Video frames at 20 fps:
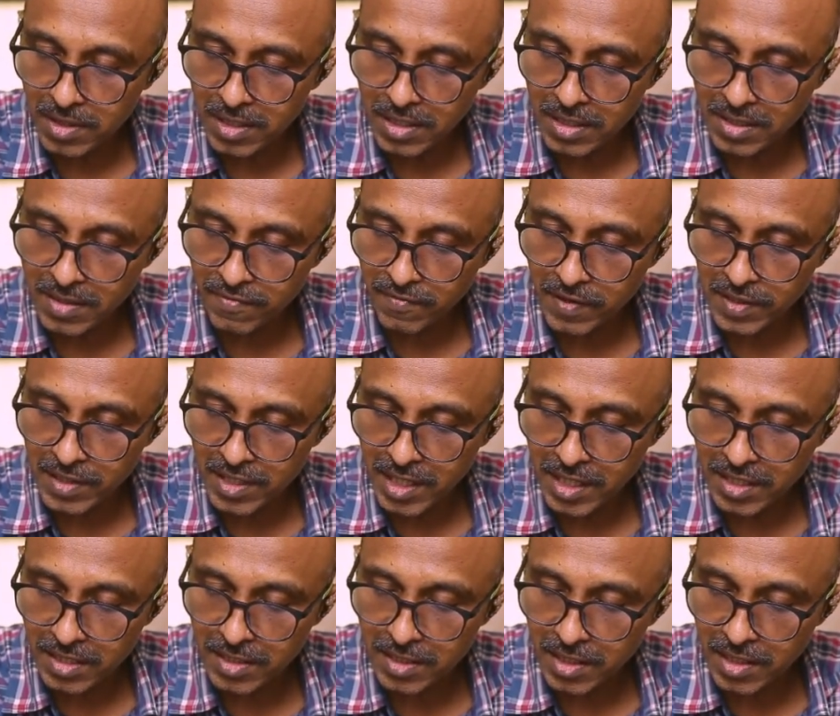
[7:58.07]
This first
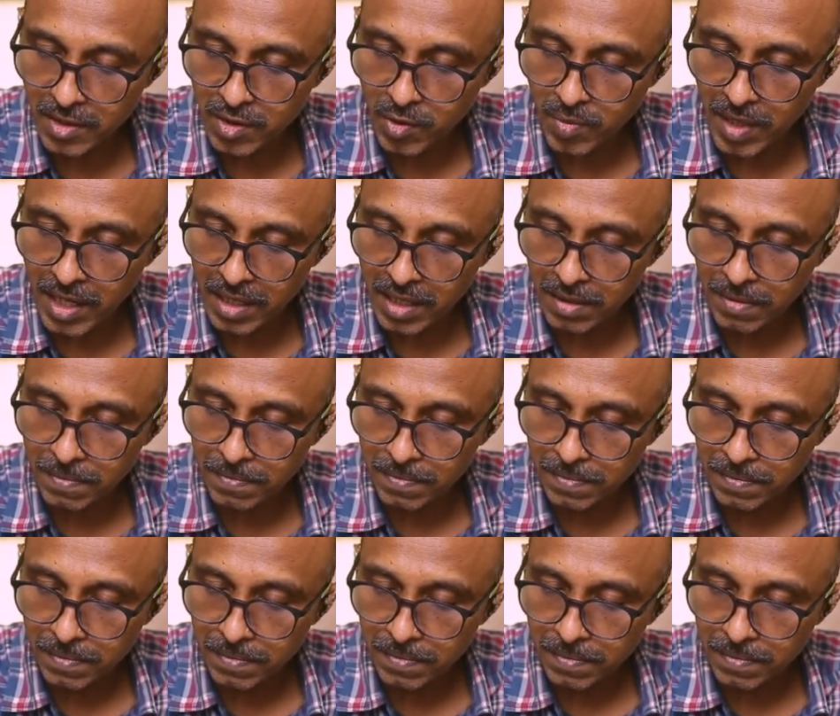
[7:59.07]
set is the domain,